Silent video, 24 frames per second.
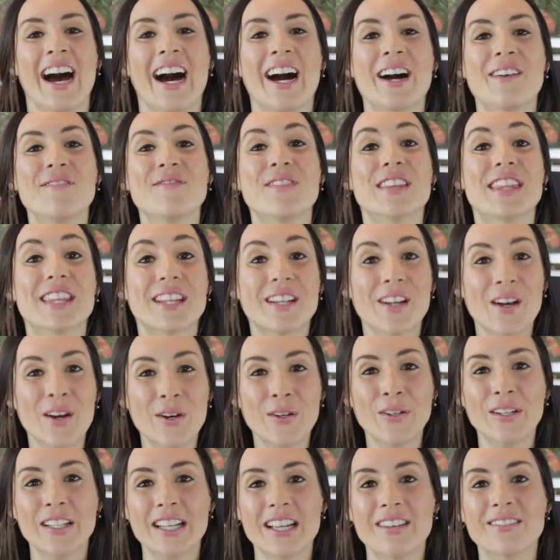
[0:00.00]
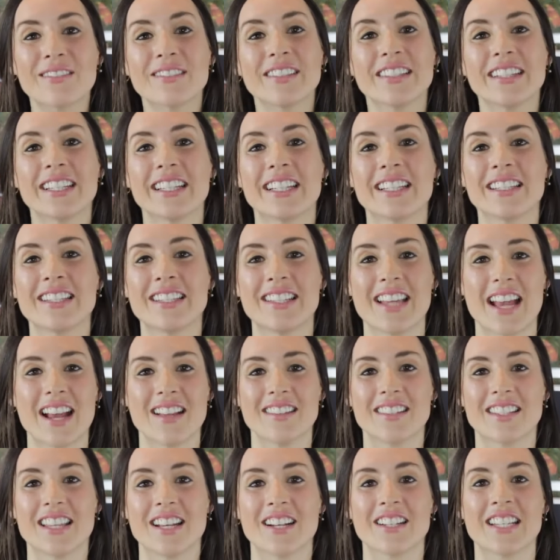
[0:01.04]
But the coconut really
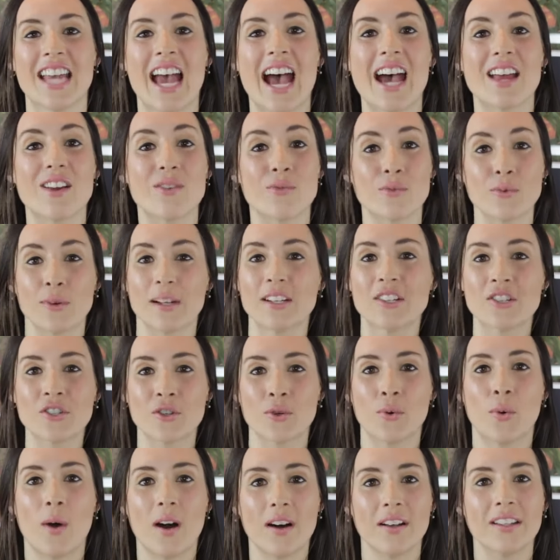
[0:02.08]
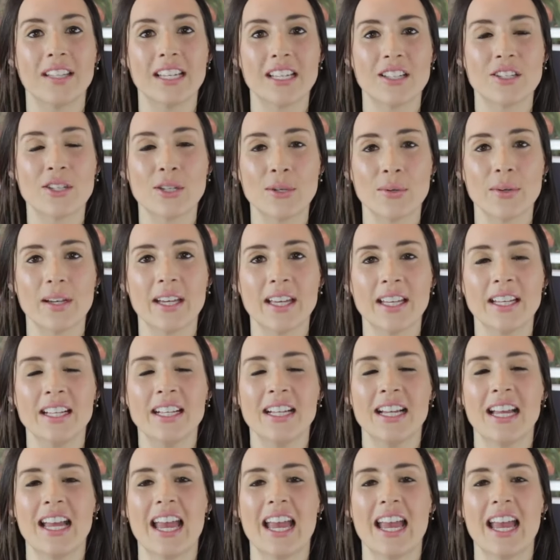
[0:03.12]
stands there to add a rich quality to it,